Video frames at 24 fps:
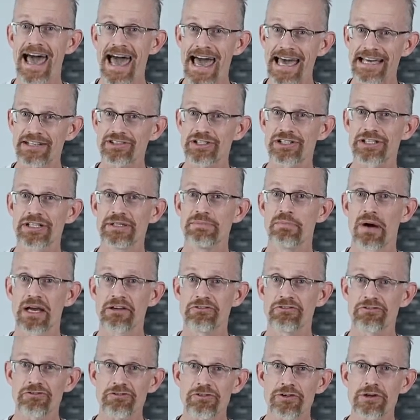actually my
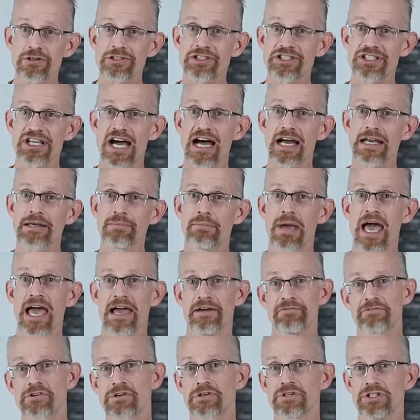first time ever